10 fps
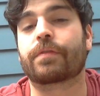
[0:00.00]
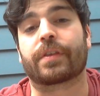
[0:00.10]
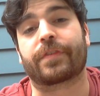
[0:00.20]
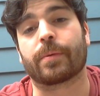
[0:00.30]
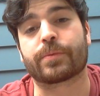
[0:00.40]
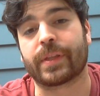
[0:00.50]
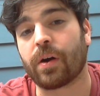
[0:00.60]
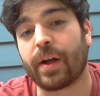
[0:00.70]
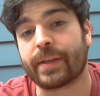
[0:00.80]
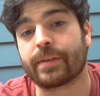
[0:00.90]
films when they
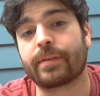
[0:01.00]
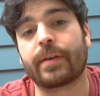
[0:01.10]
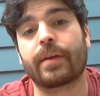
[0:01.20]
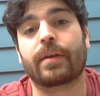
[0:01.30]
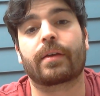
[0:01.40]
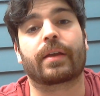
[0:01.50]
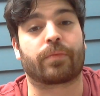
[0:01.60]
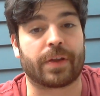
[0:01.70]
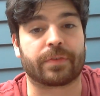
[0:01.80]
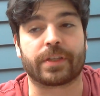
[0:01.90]
all ended.
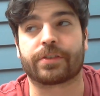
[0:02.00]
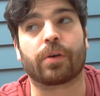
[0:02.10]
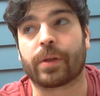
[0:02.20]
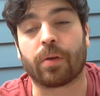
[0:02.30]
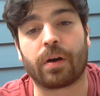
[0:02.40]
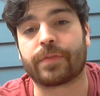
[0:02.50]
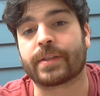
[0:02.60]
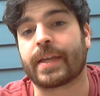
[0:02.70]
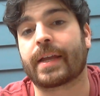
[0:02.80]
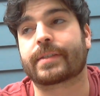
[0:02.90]
Rightfully so, they're all
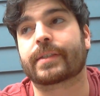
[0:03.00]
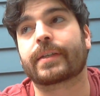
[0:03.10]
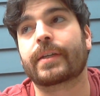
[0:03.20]
fantastic.